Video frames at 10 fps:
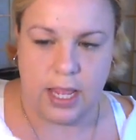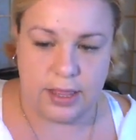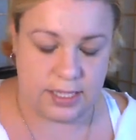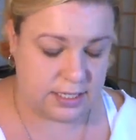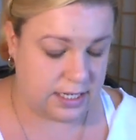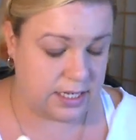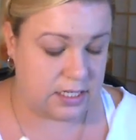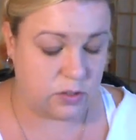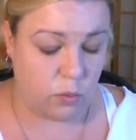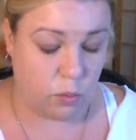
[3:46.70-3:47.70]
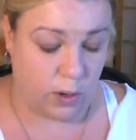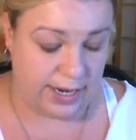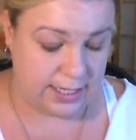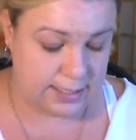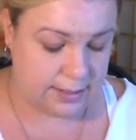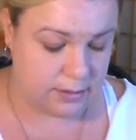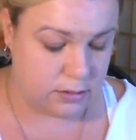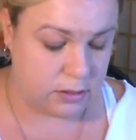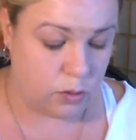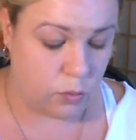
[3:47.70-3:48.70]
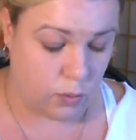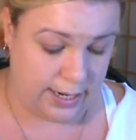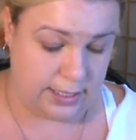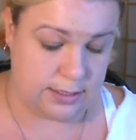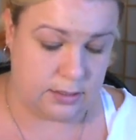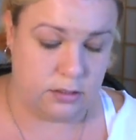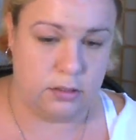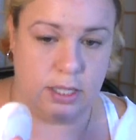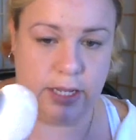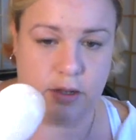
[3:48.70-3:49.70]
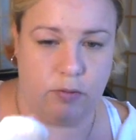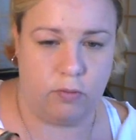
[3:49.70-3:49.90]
This is white, like